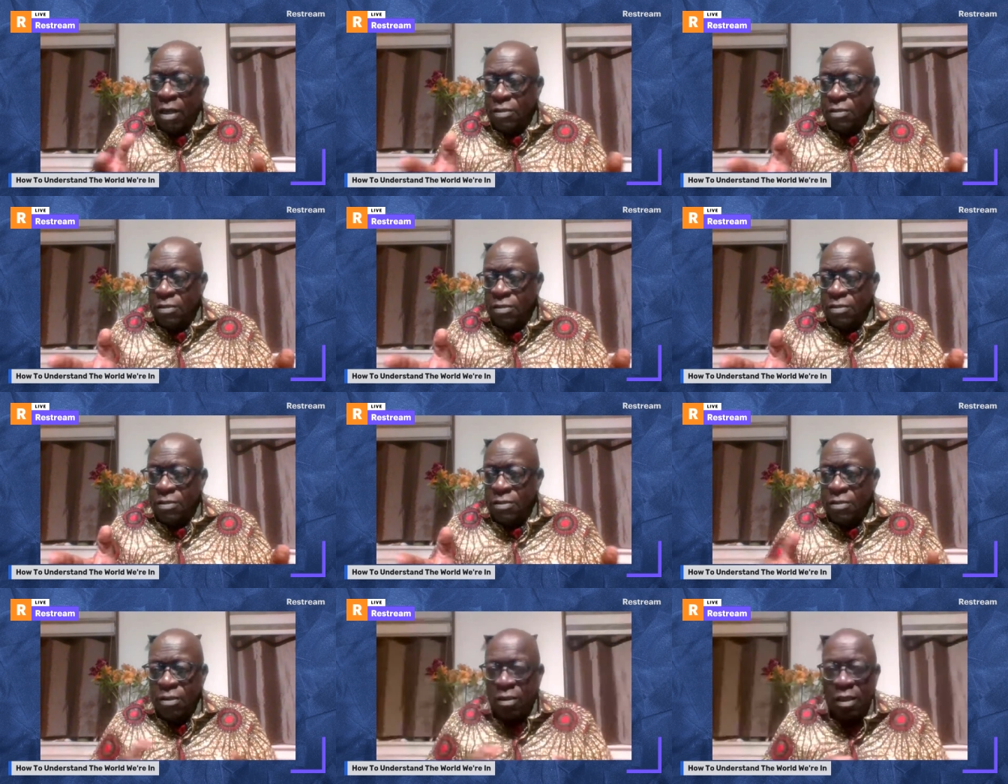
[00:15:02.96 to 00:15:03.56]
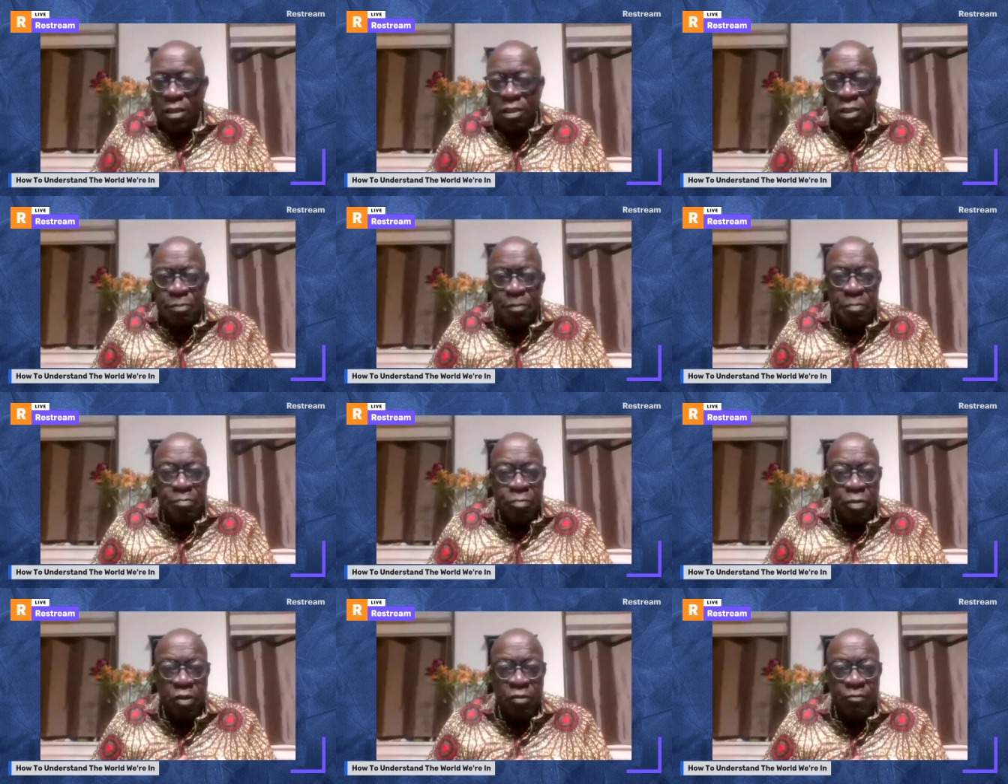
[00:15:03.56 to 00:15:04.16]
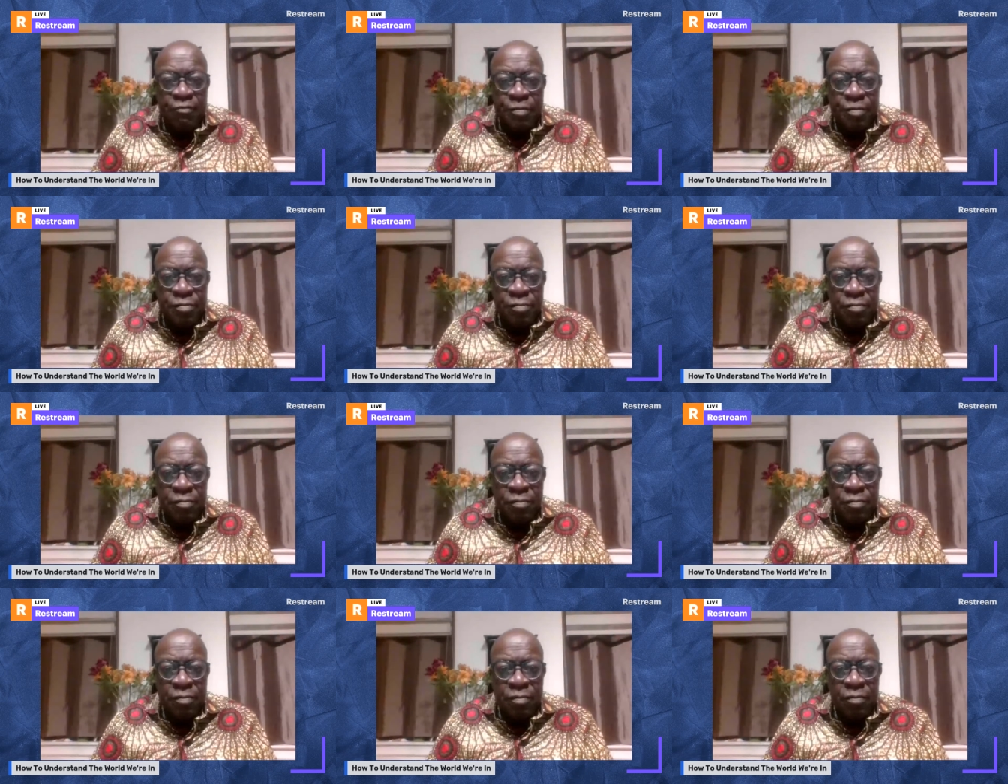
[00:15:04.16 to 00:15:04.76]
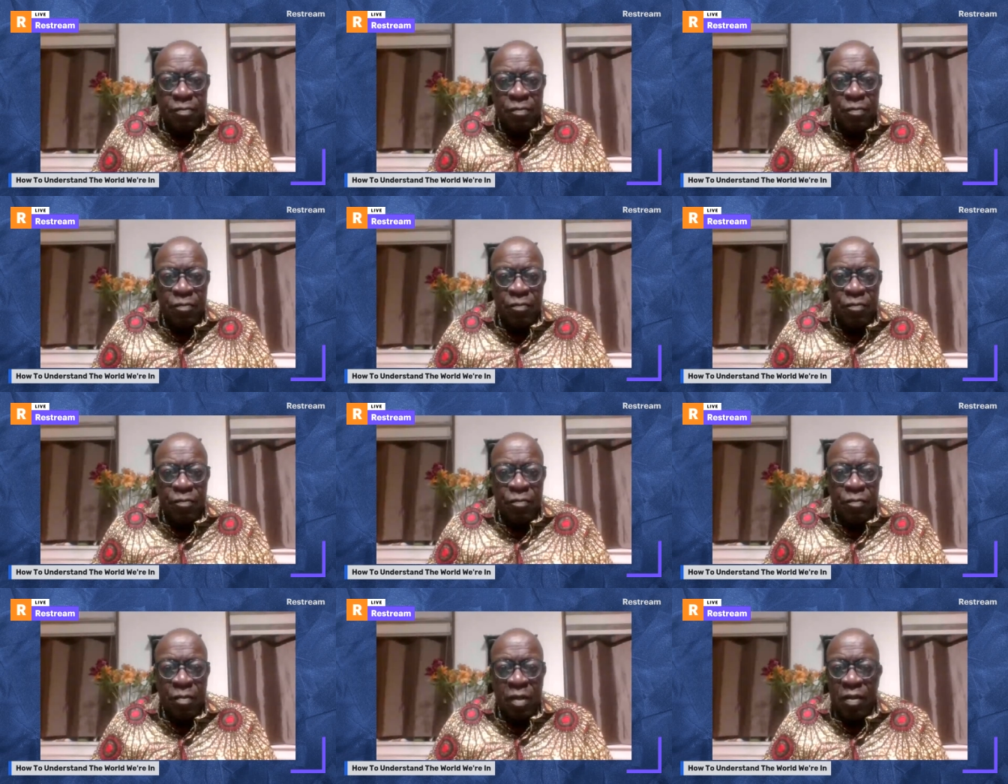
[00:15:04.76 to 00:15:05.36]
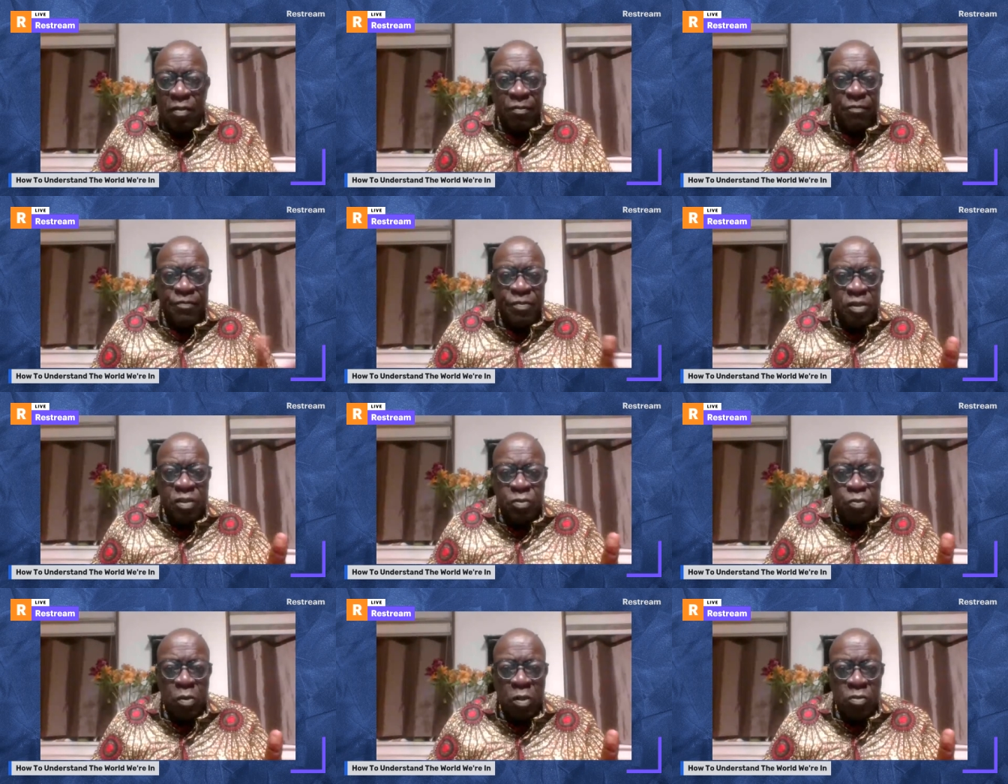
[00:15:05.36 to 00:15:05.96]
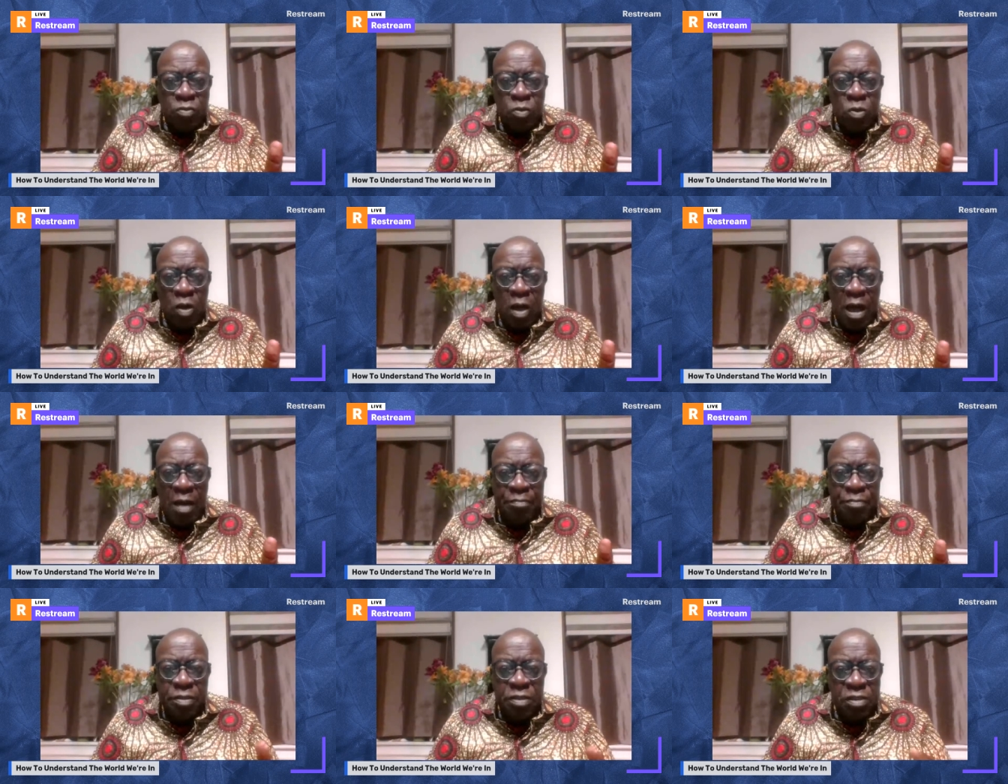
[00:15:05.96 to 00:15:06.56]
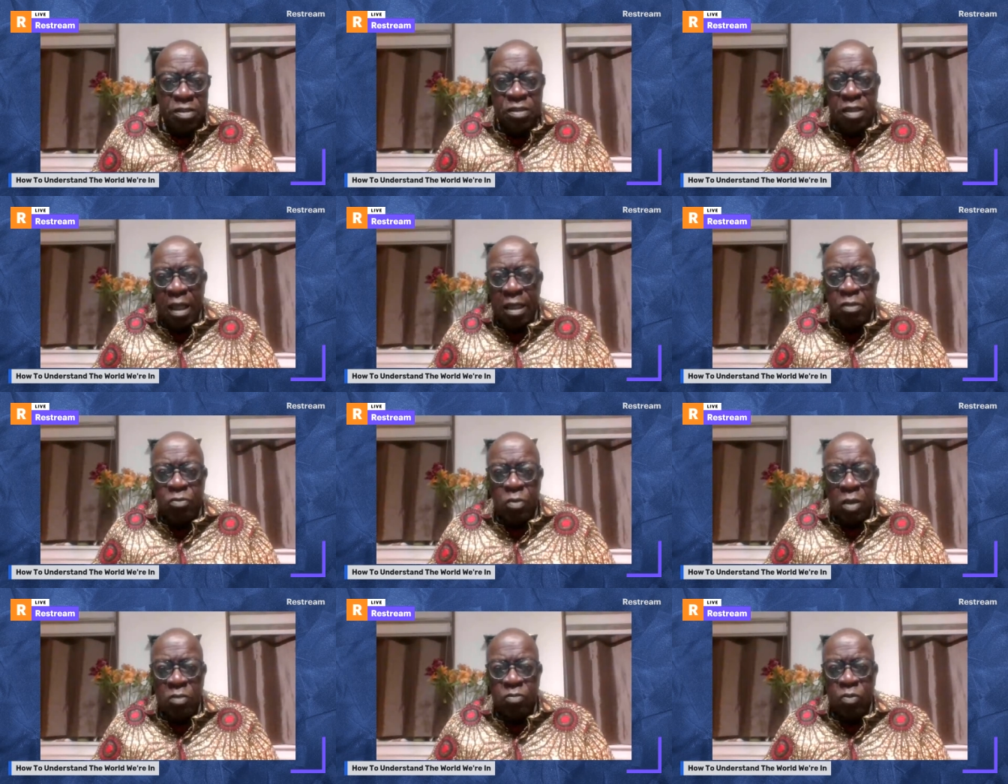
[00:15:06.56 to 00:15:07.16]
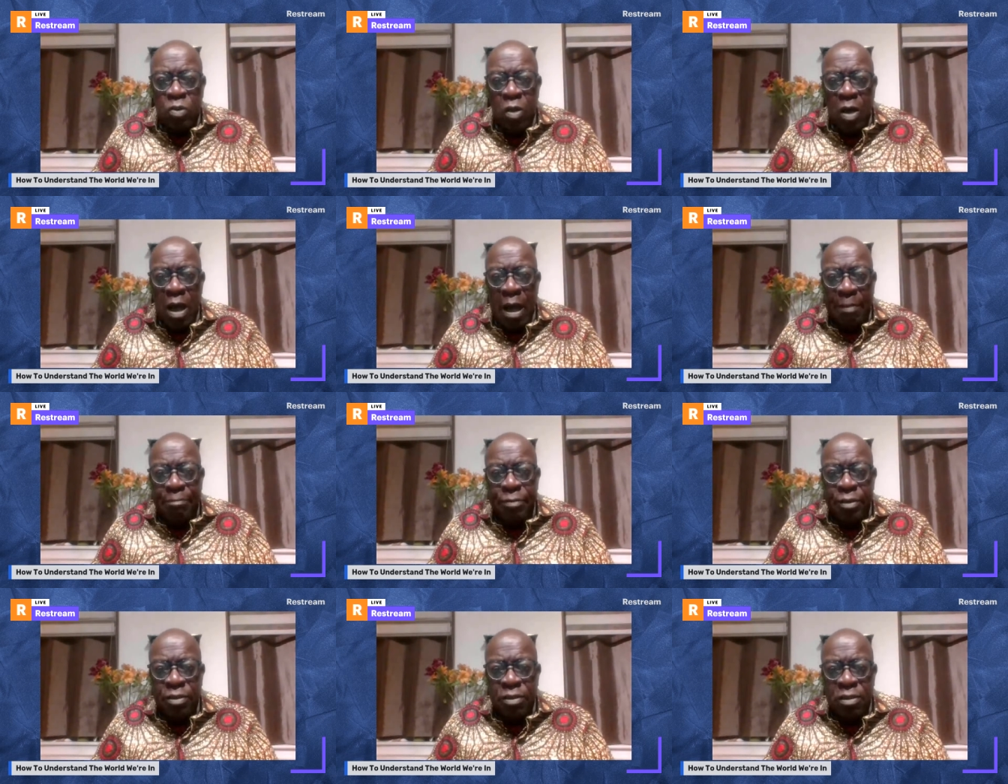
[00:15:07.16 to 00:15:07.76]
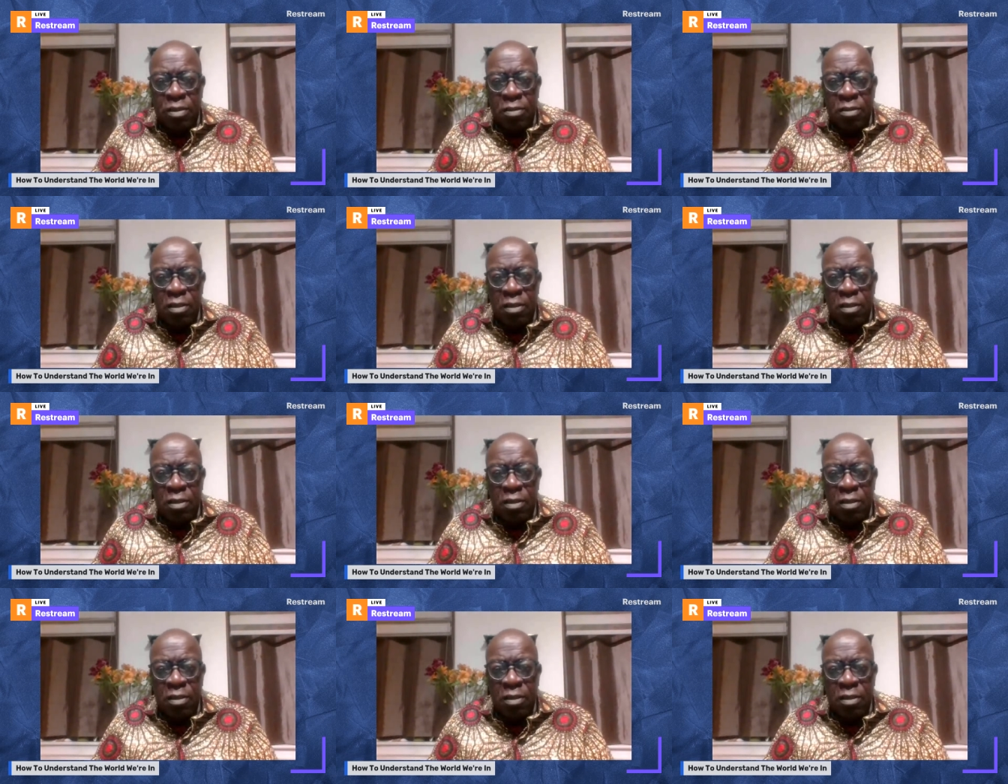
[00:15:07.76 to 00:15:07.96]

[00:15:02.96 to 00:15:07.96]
And it's been proven. The First World War happened, Second World War happened.